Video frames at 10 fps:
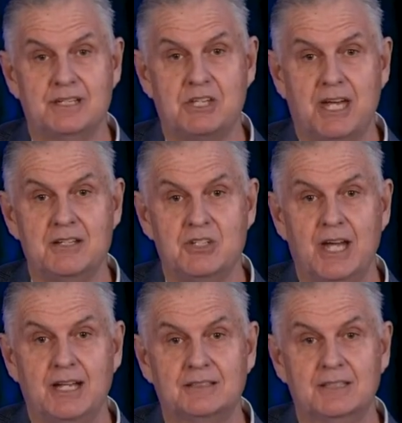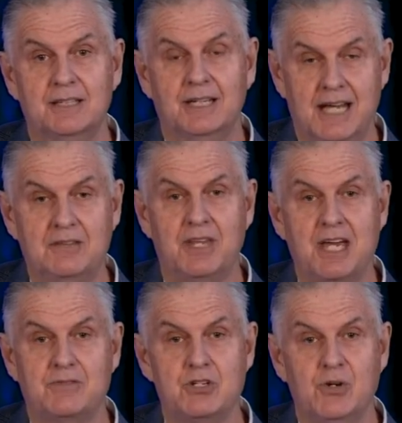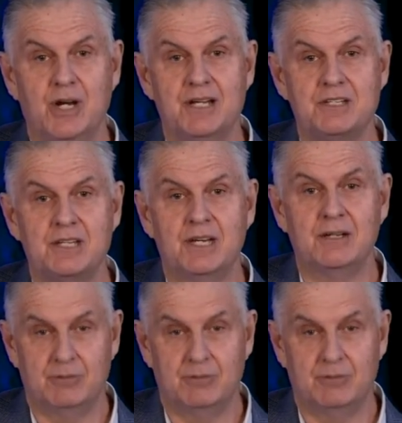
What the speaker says: a second chance. Again, thanks for joining us.